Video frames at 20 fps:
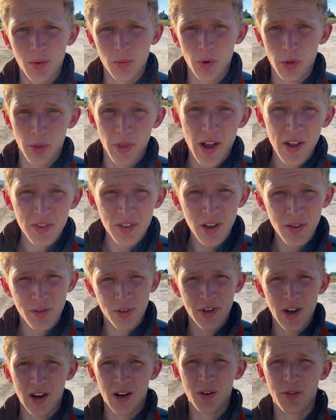With landscape
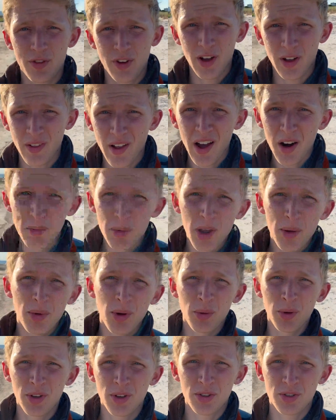photography, a lot of
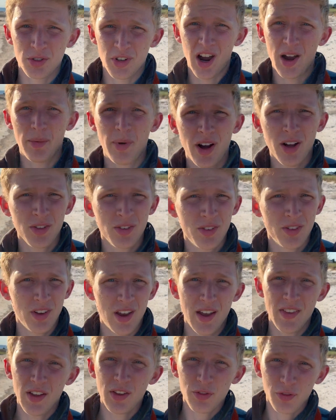people will use tripods,
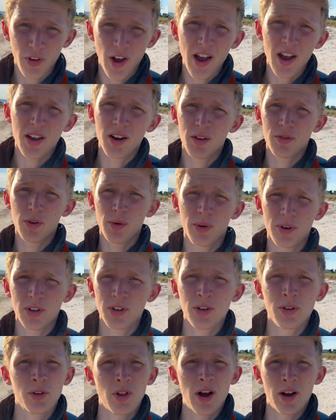and that's fine if you want
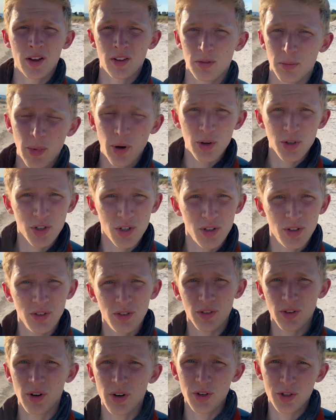to do long
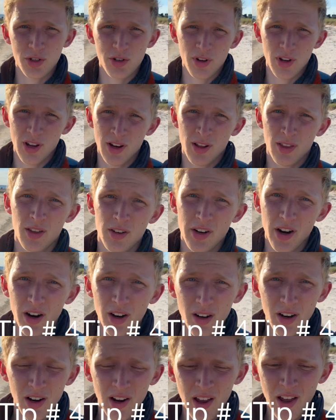exposures or shooting into the
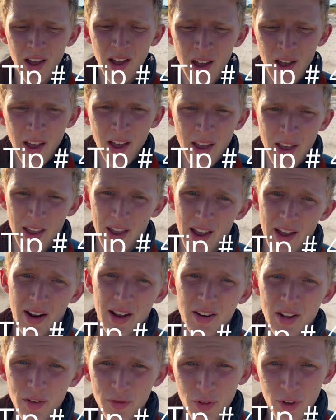dark.
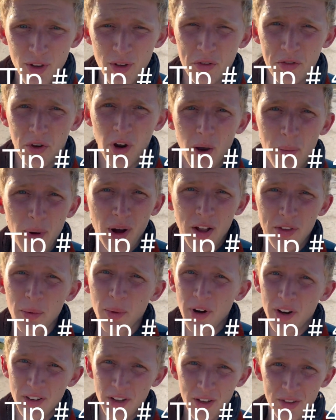And I definitely use tripods
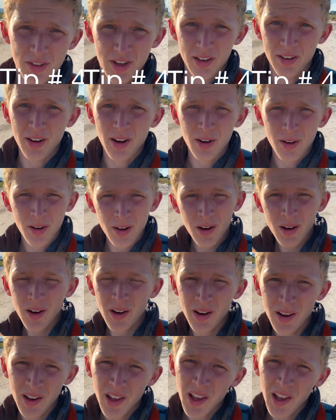when it does get darker.